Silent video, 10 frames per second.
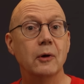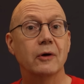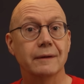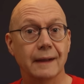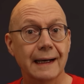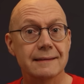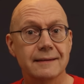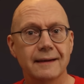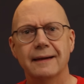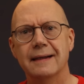we look at
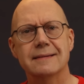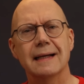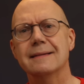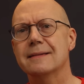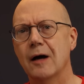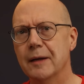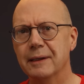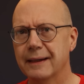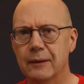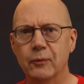that, it's that time
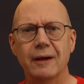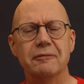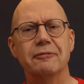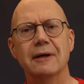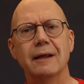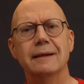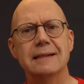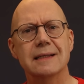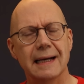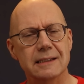again when I feel I
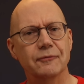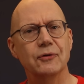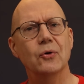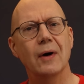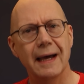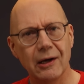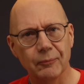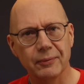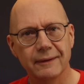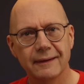need to ask for your
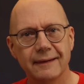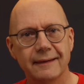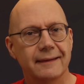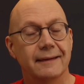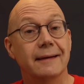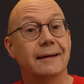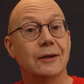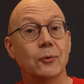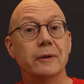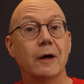help.
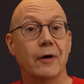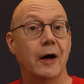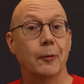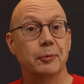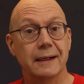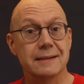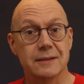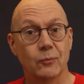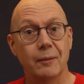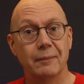You all know that I operate
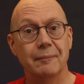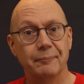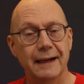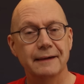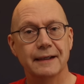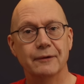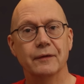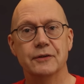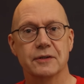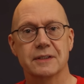as a one man band here
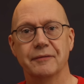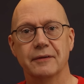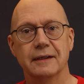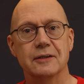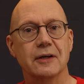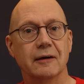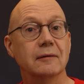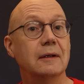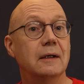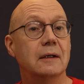at the Just Think
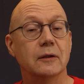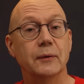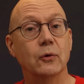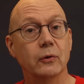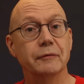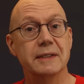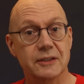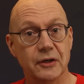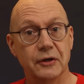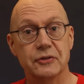channel, doing all the
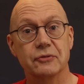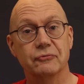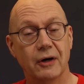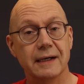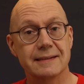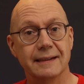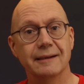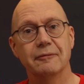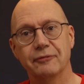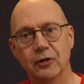research,
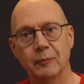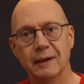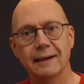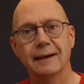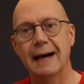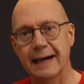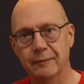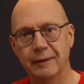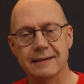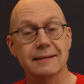writing, filming,
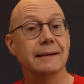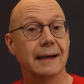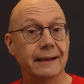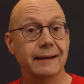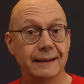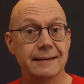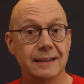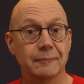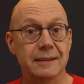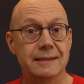animating, and
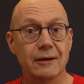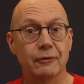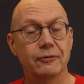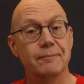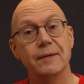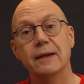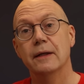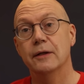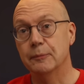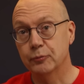editing myself.
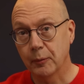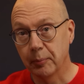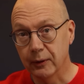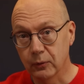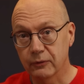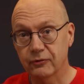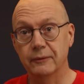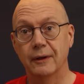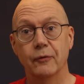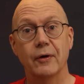You probably also
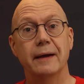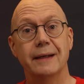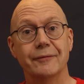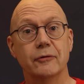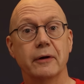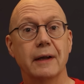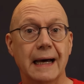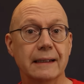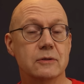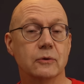know that I never run
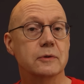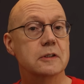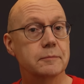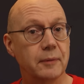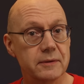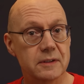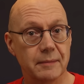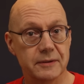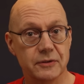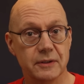ads or sponsor
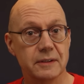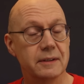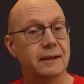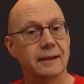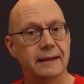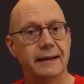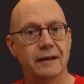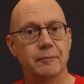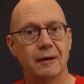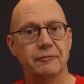messages in
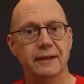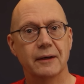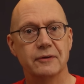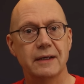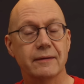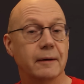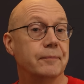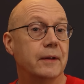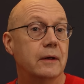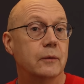any of my videos either,
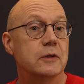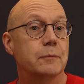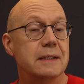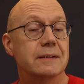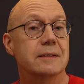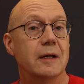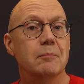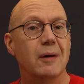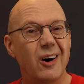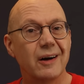which means there's no
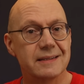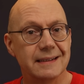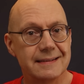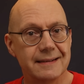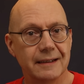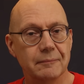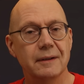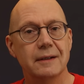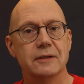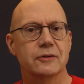marketing team
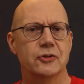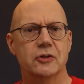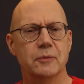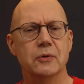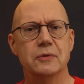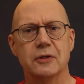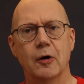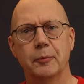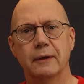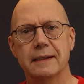to schmooze the
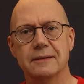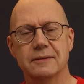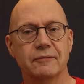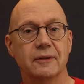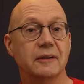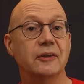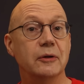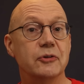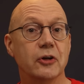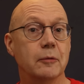operators of the
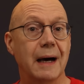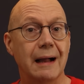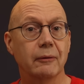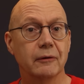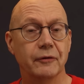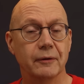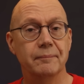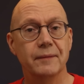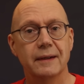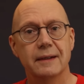YouTube algorithm